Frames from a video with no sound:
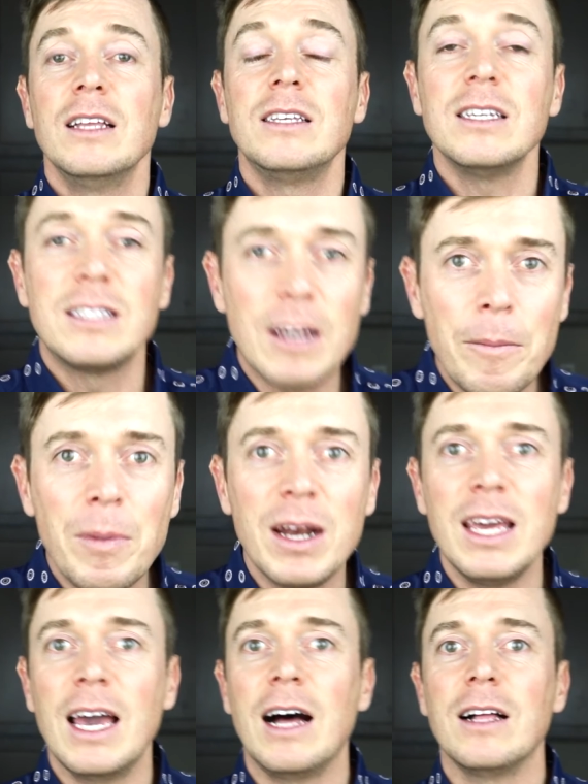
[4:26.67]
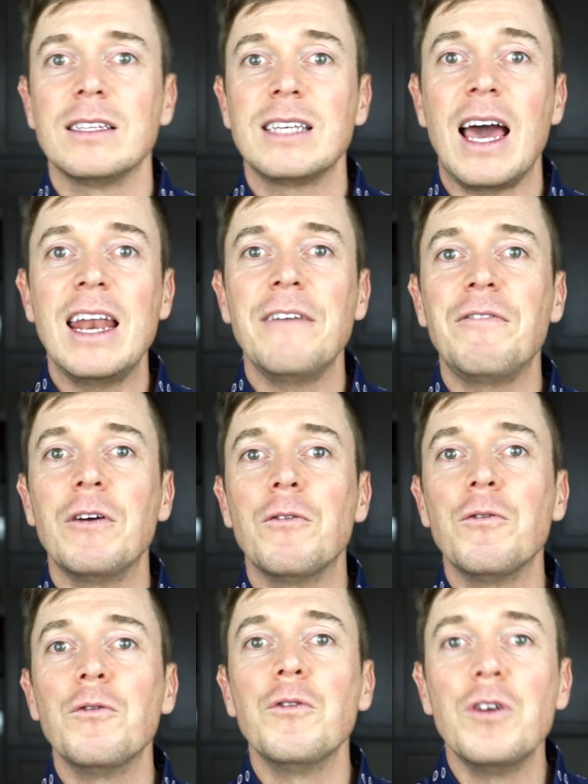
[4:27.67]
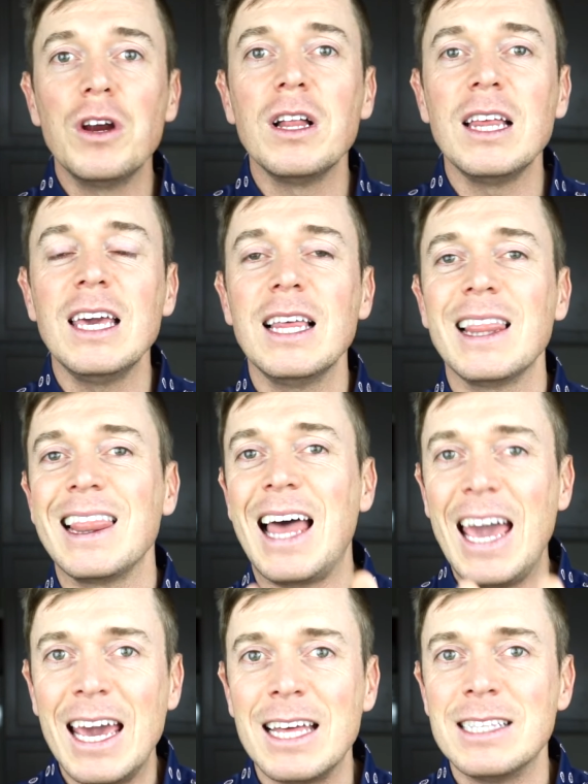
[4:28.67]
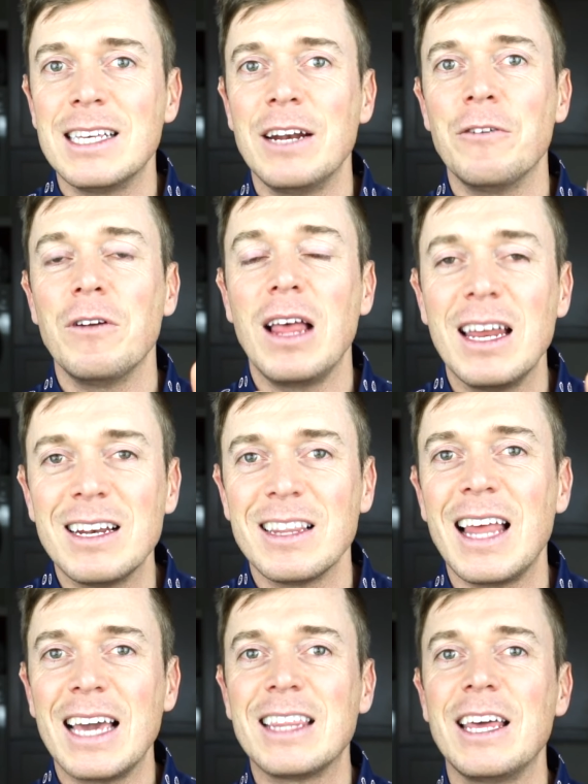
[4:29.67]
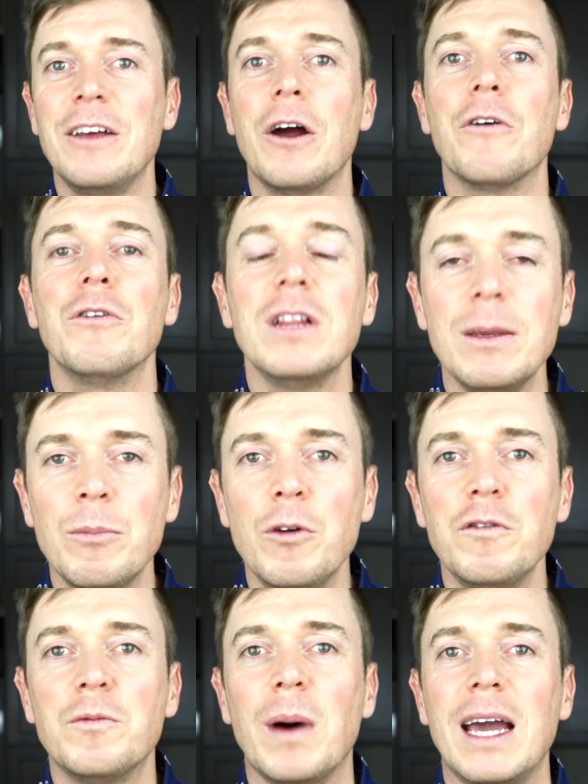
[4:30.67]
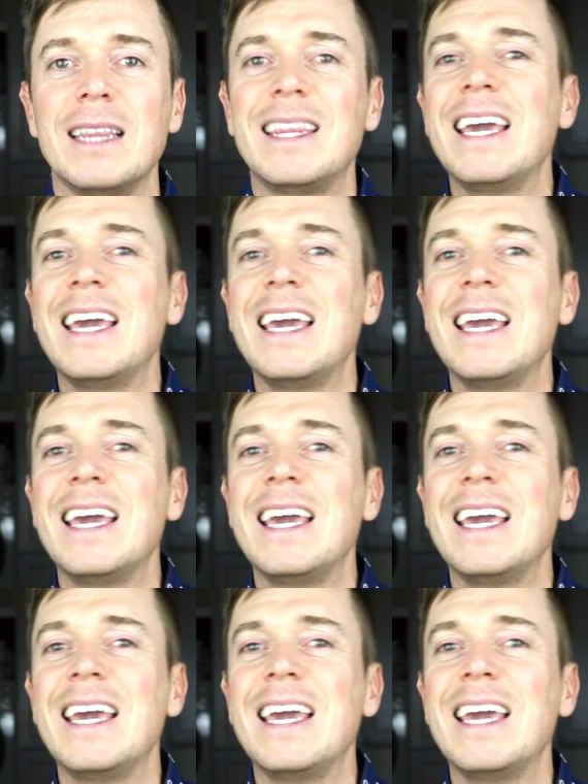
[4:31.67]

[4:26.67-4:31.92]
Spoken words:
to somebody else, and if it really lands and like they are really moved by it,